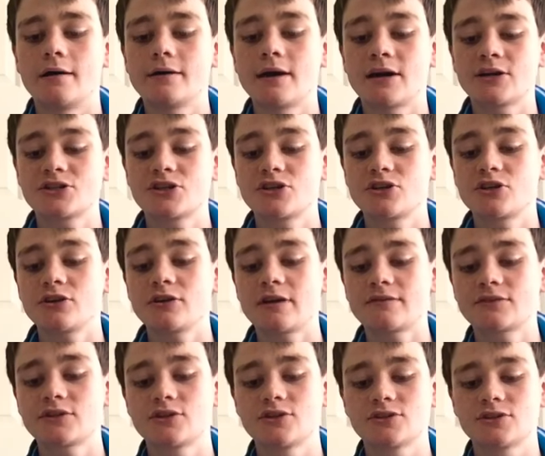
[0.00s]
Actually, you don't
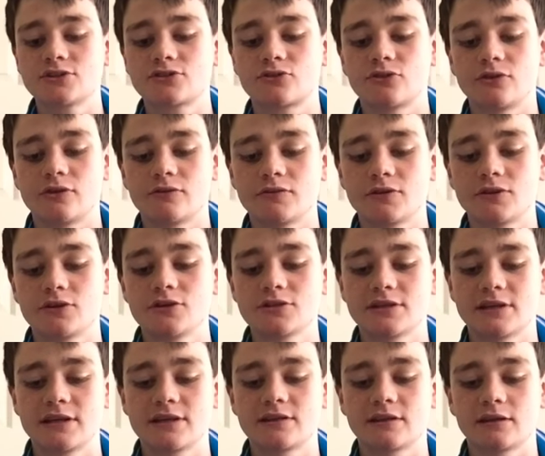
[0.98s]
have to use a screwdriver. You can
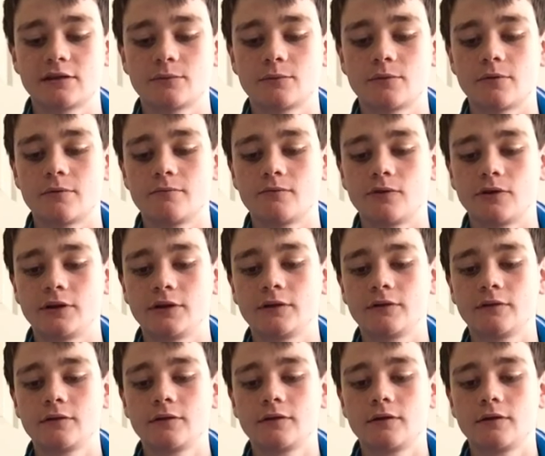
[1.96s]
use anything you want, really.